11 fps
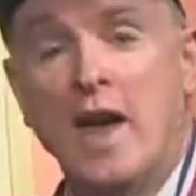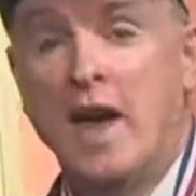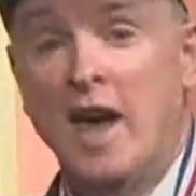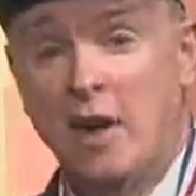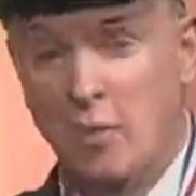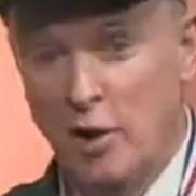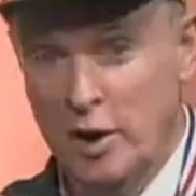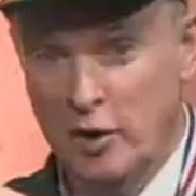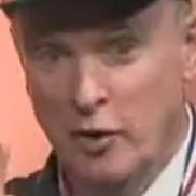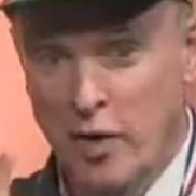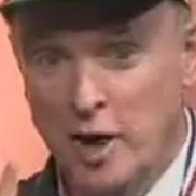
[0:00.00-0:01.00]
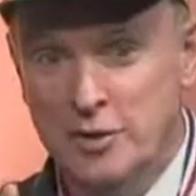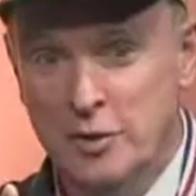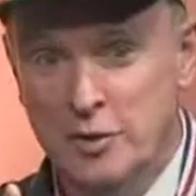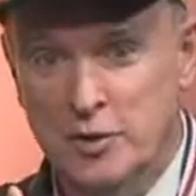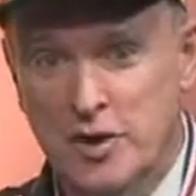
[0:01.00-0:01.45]
And what you'll
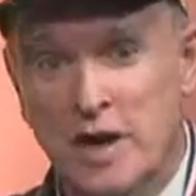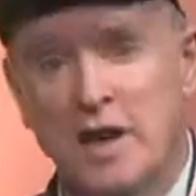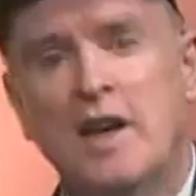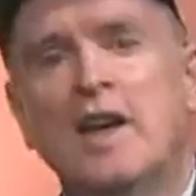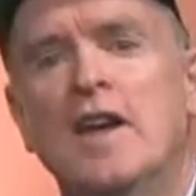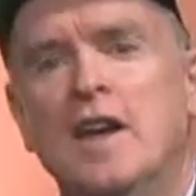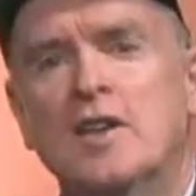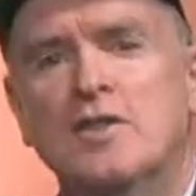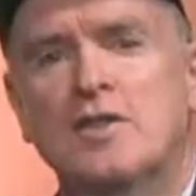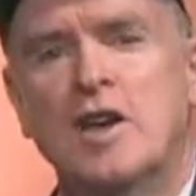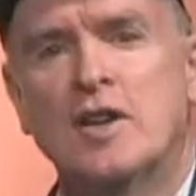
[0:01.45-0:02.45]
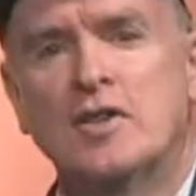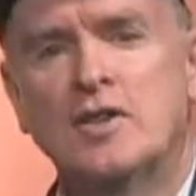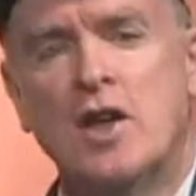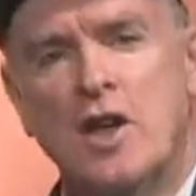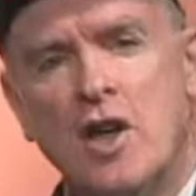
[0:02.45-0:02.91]
also see is this.
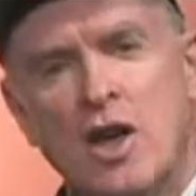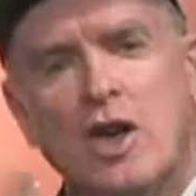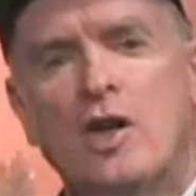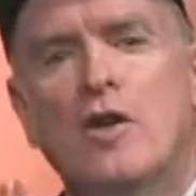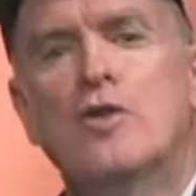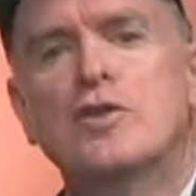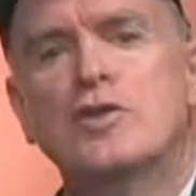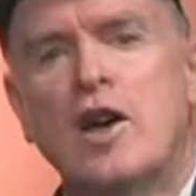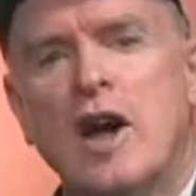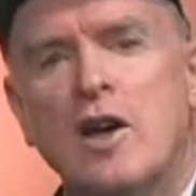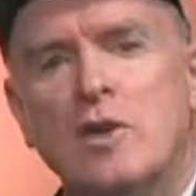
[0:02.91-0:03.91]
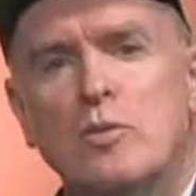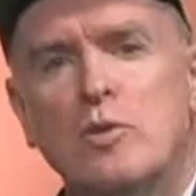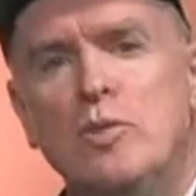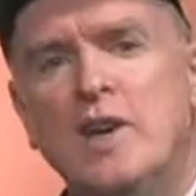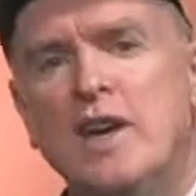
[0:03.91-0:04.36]
Your child will
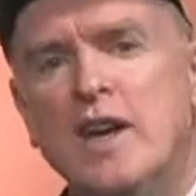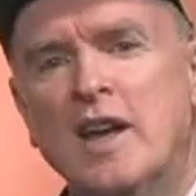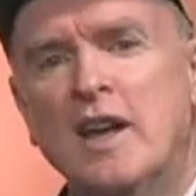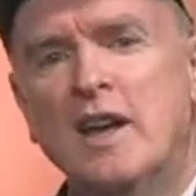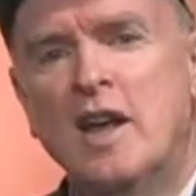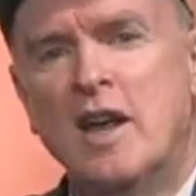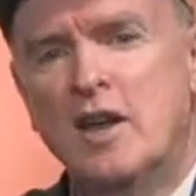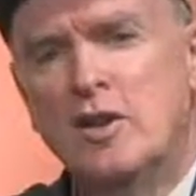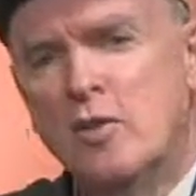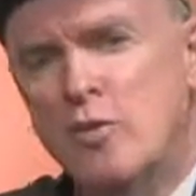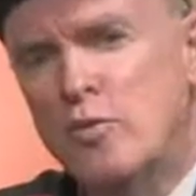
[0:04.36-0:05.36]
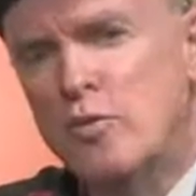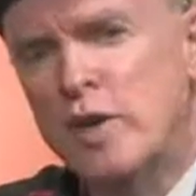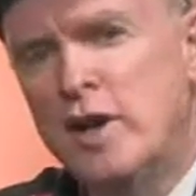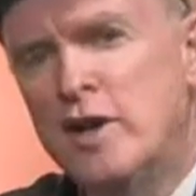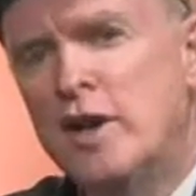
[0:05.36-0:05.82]
begin to
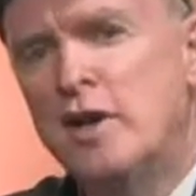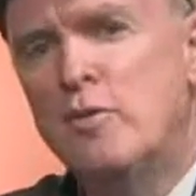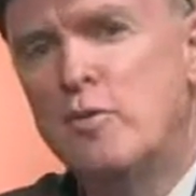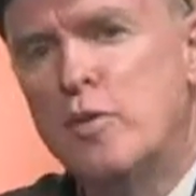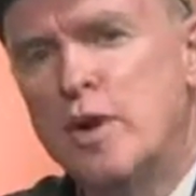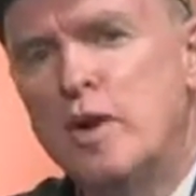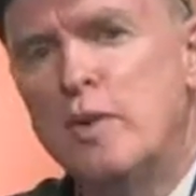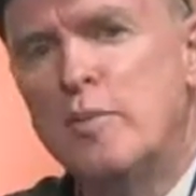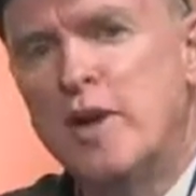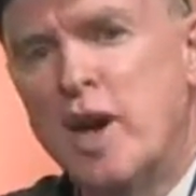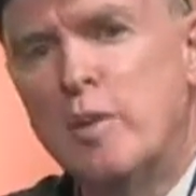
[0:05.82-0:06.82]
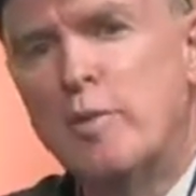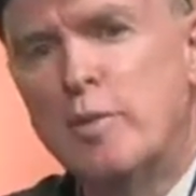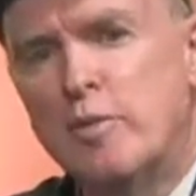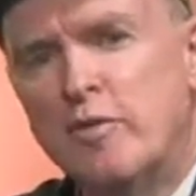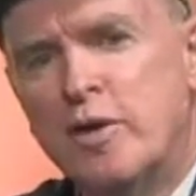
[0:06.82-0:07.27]
really, really become a
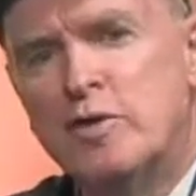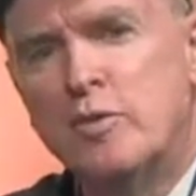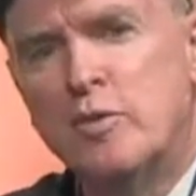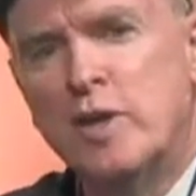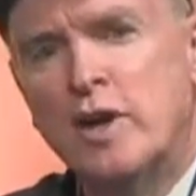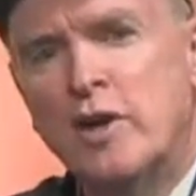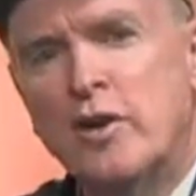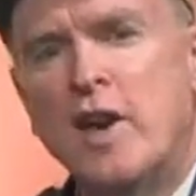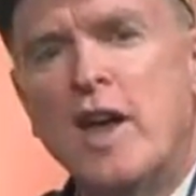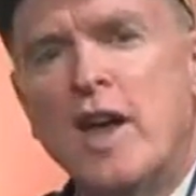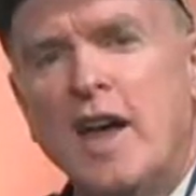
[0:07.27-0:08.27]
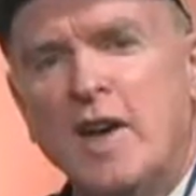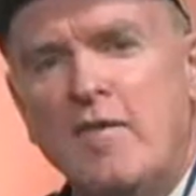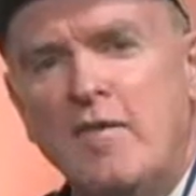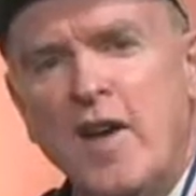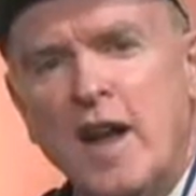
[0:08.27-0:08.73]
proficient reader,
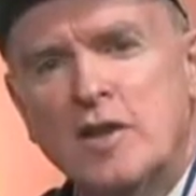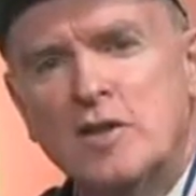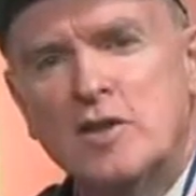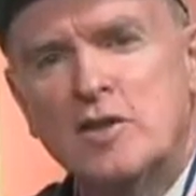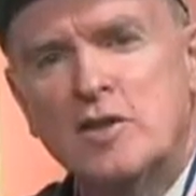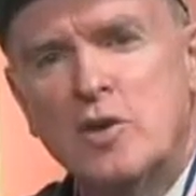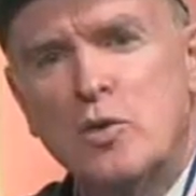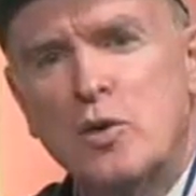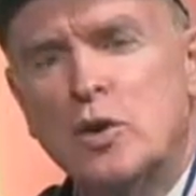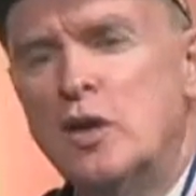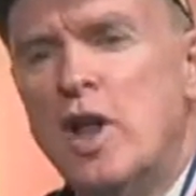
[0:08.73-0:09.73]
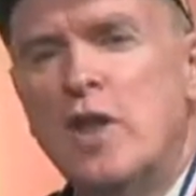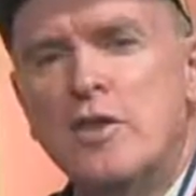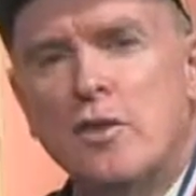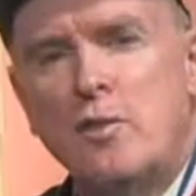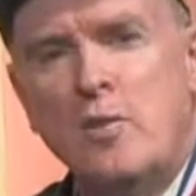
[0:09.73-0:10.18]
advance in school,
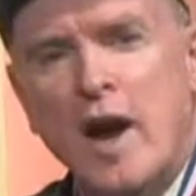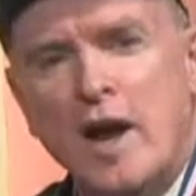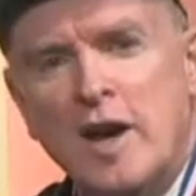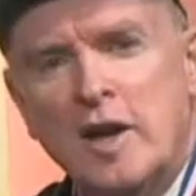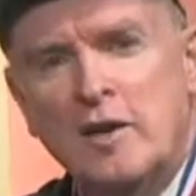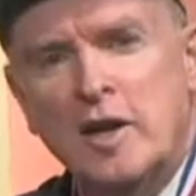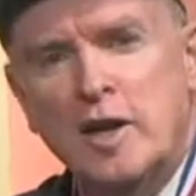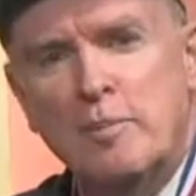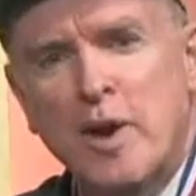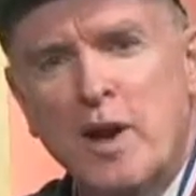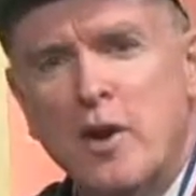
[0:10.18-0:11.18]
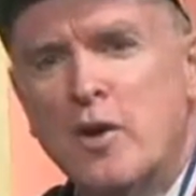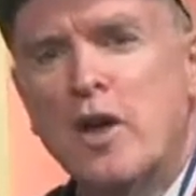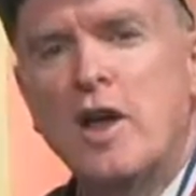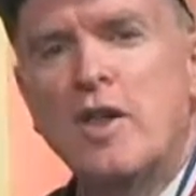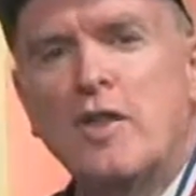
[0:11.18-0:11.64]
their writing will get better,
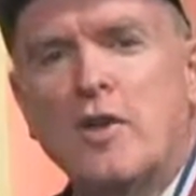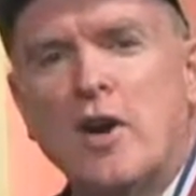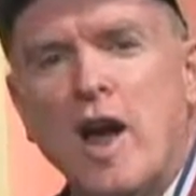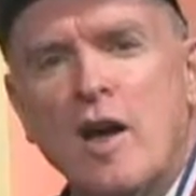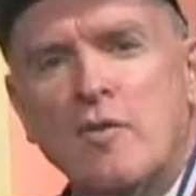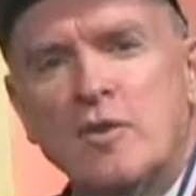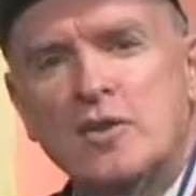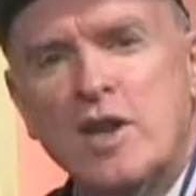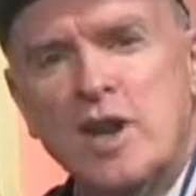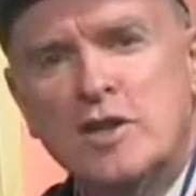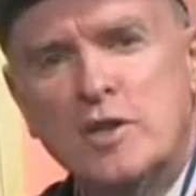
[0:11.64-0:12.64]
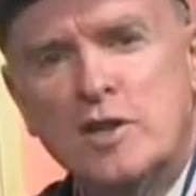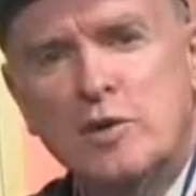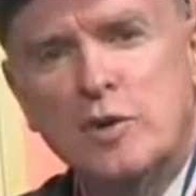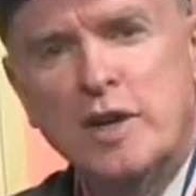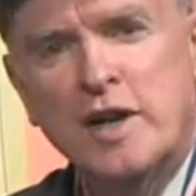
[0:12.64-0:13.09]
their conversations
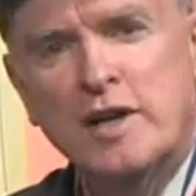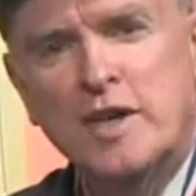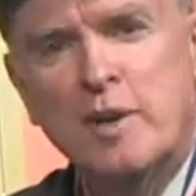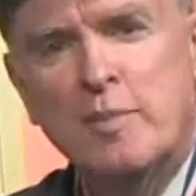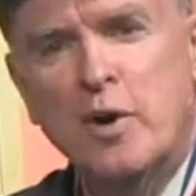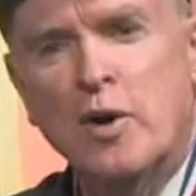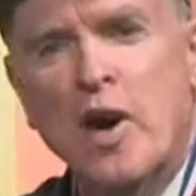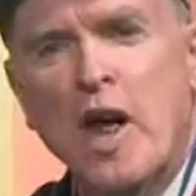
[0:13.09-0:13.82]
will get deeper.